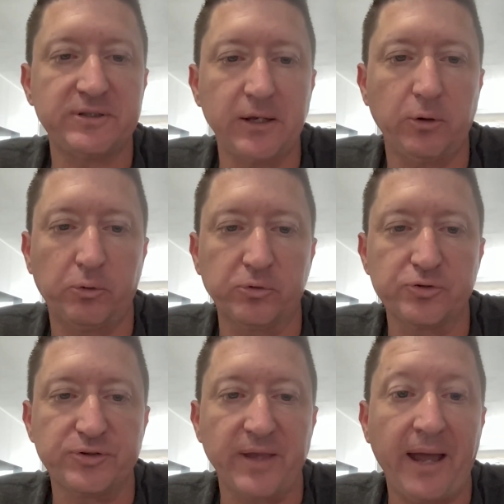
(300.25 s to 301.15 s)

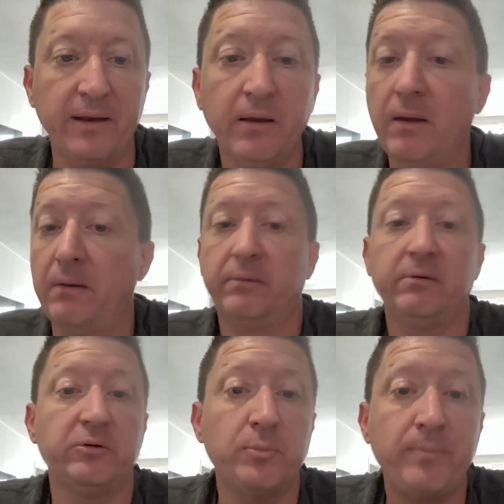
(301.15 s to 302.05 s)
stakeholders that
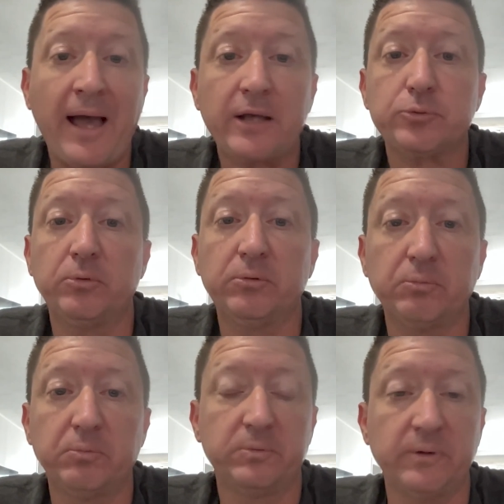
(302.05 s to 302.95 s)
your Macs
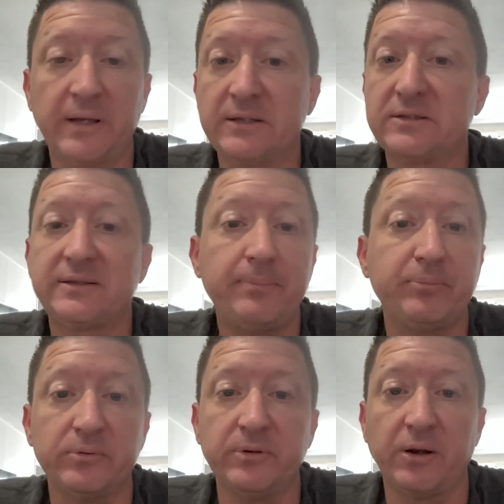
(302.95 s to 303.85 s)
will
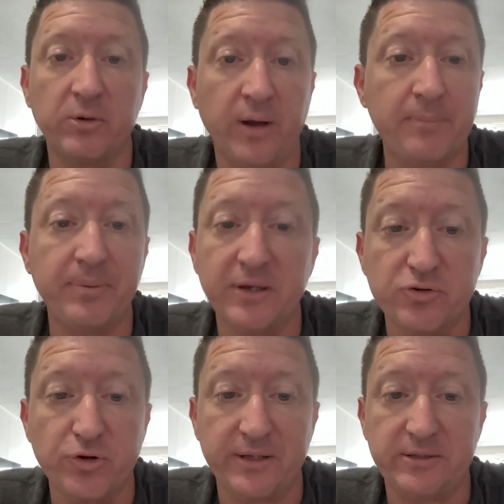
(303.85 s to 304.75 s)
accept, an IP
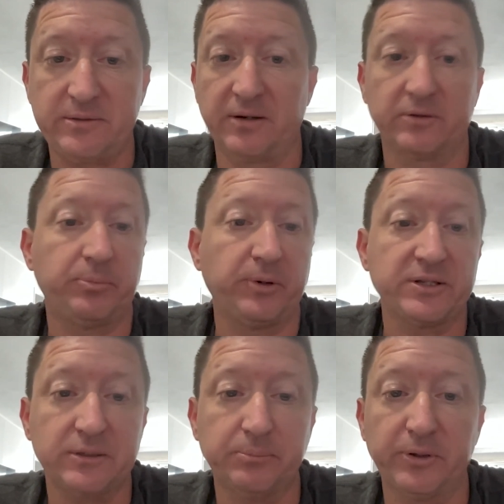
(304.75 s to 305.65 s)
address, to put
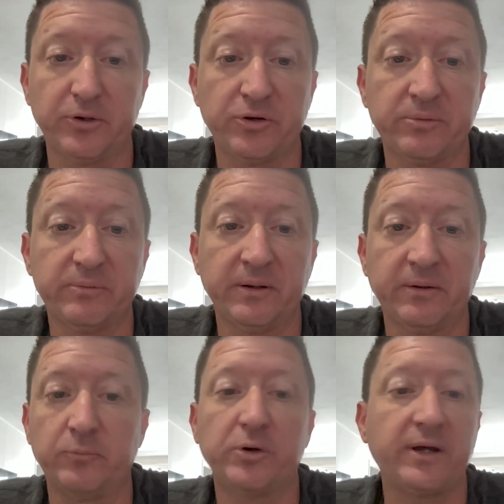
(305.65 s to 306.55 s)
it simply, or,
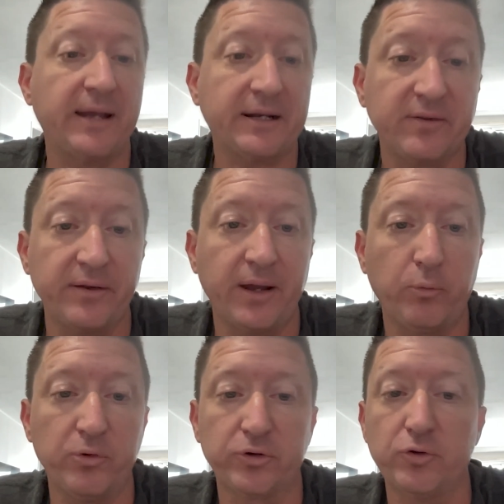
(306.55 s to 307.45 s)
will connect to the network.